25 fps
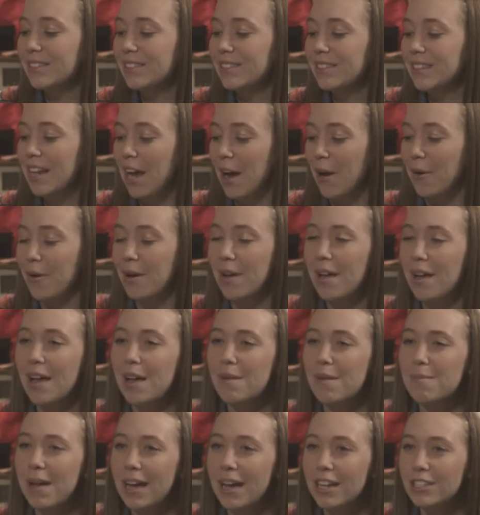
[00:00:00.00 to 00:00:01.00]
Now,
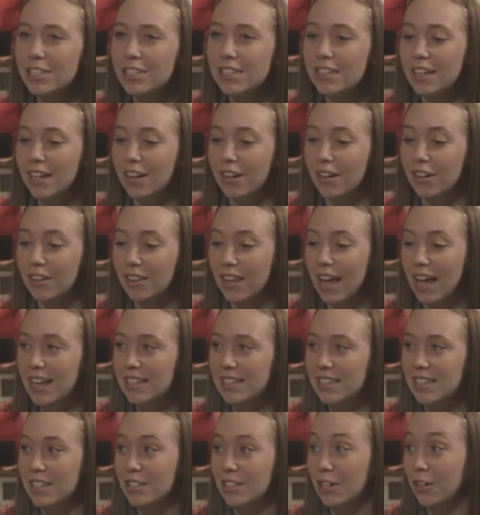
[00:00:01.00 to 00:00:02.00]
imagine that our
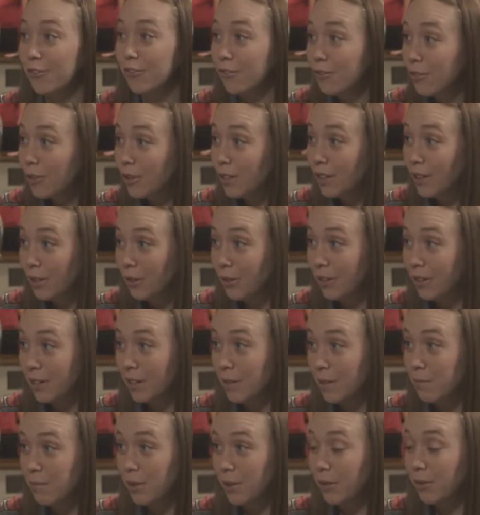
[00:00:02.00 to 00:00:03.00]
glasses are fully loaded
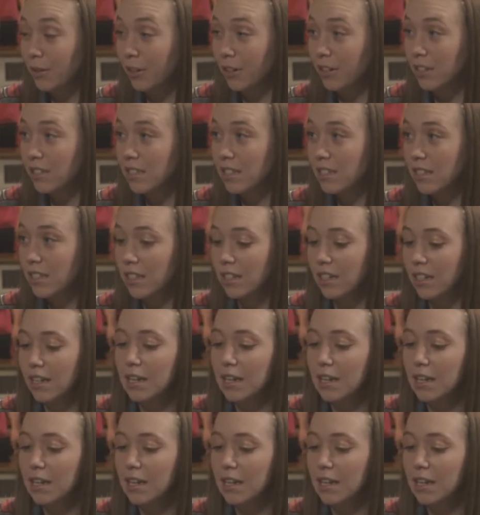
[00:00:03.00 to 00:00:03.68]
computers.